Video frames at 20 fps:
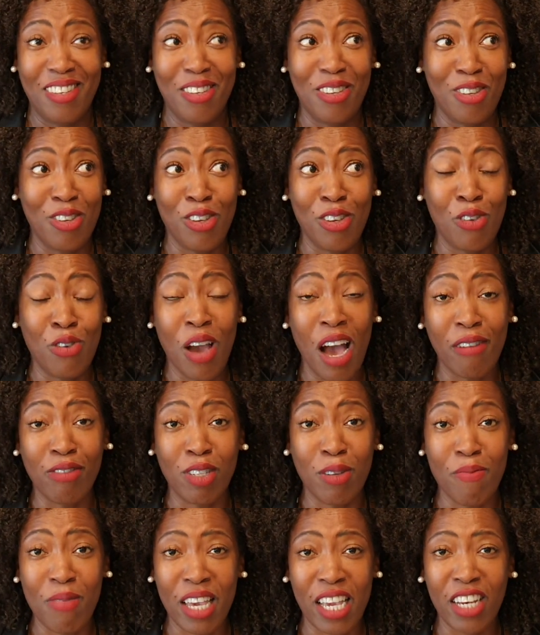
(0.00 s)
you have
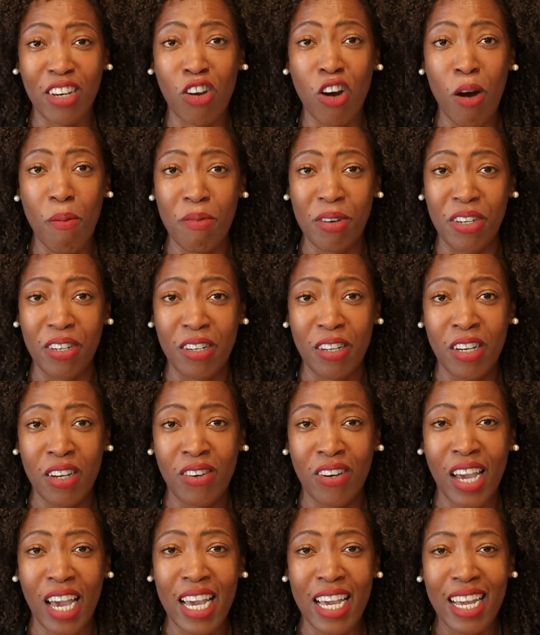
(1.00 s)
something in common,
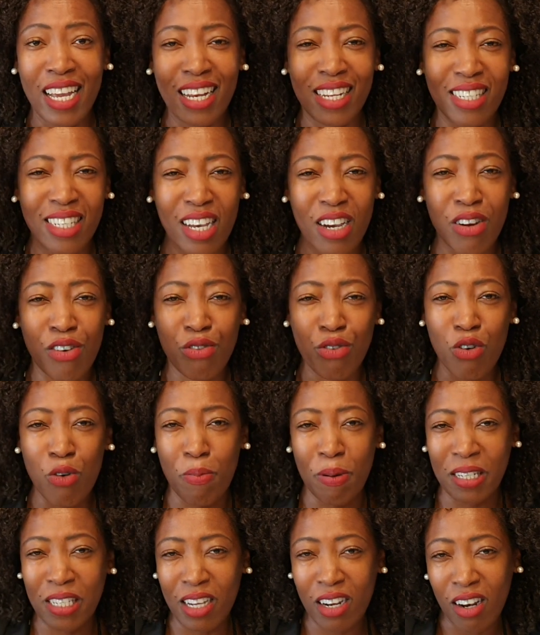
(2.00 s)
okay? It's a
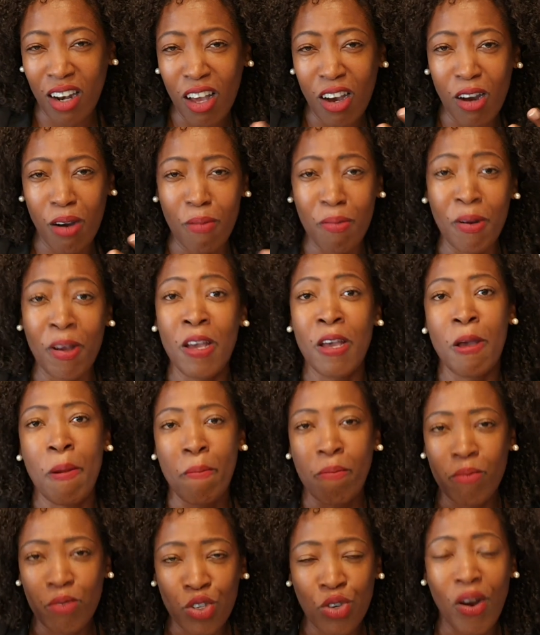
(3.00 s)
group, it's a club.
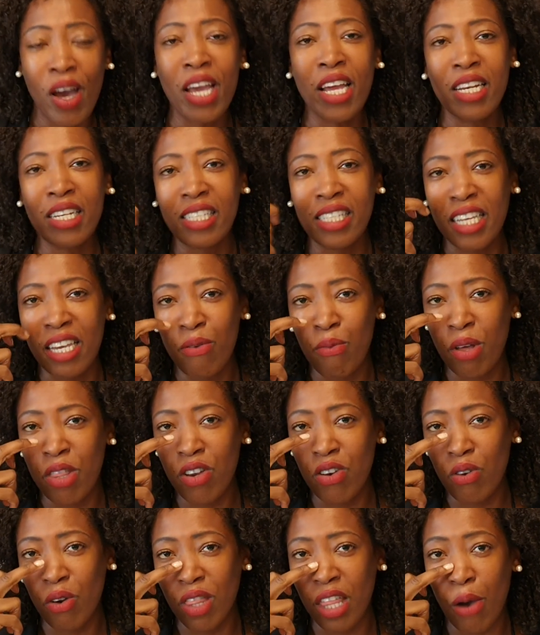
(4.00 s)
Try and see
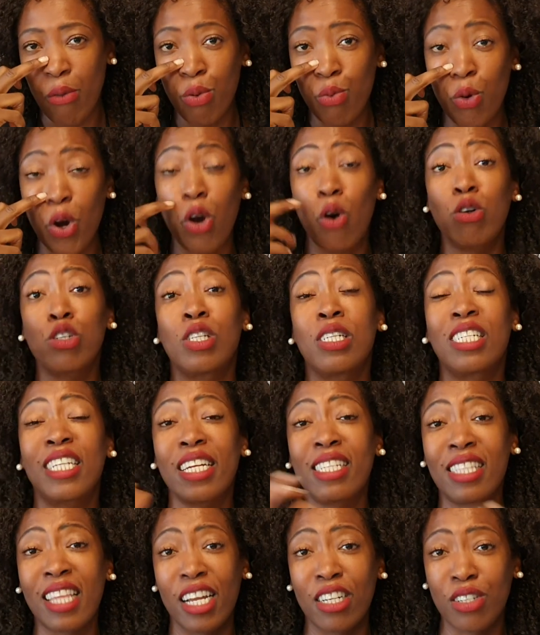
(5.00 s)
whether or not that would work, or
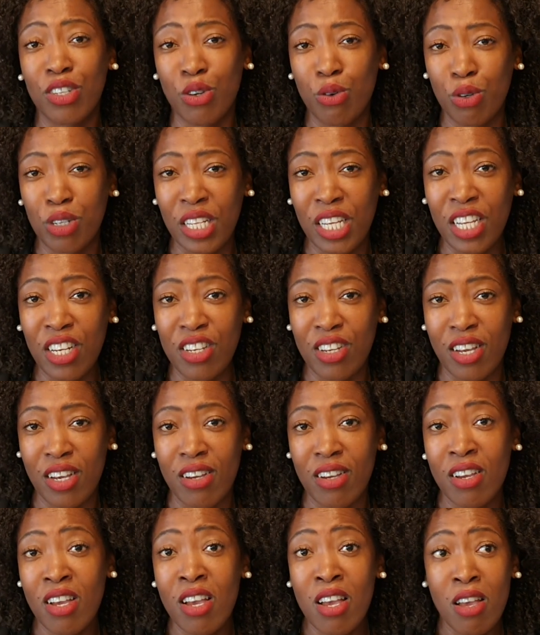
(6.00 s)
suggest that to your
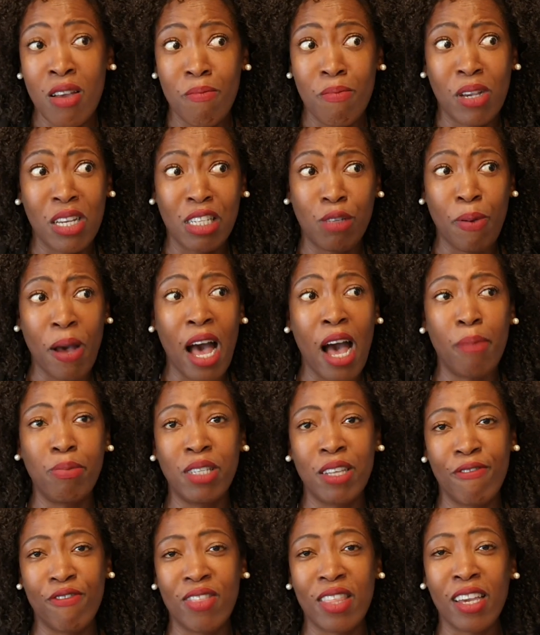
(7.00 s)
teacher, because perhaps
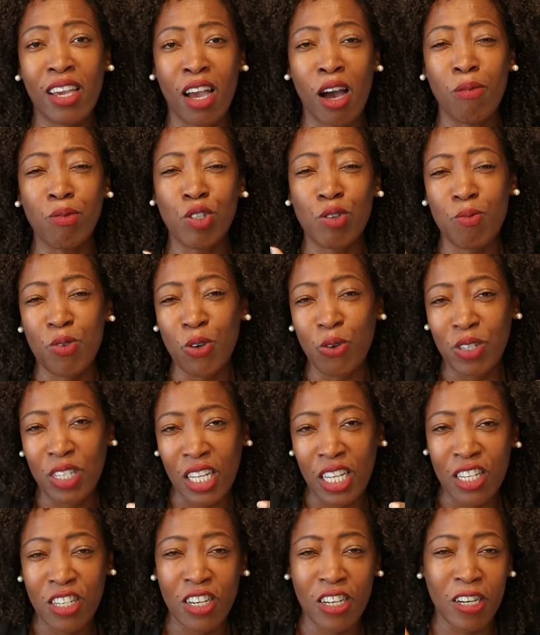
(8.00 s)
if it comes from your
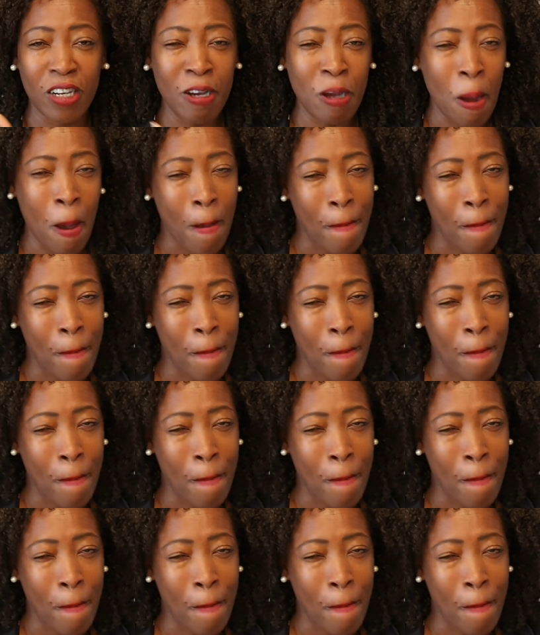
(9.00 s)
teacher,